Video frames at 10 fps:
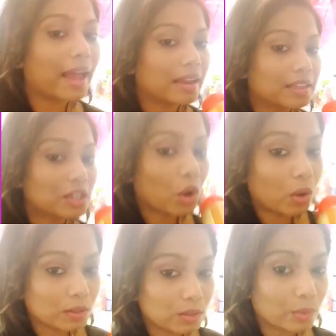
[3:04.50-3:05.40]
and
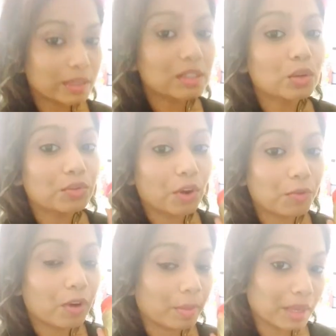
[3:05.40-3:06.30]
also it's good for
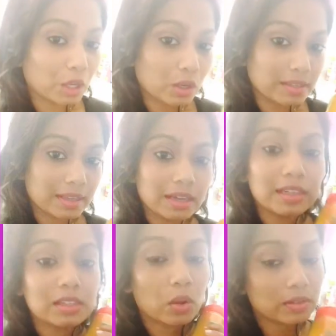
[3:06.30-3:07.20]
firming your
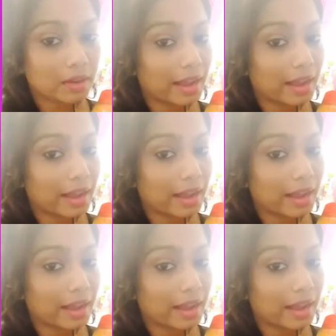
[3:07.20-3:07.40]
skin. It's also